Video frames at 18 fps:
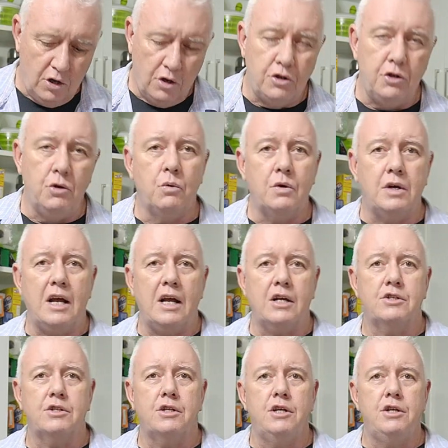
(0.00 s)
you would
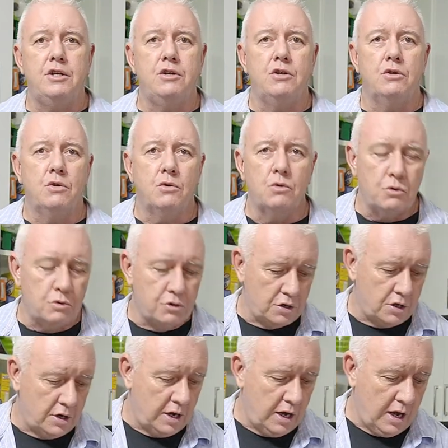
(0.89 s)
actually
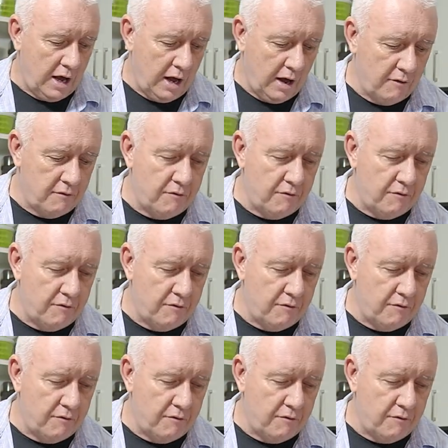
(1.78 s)
use a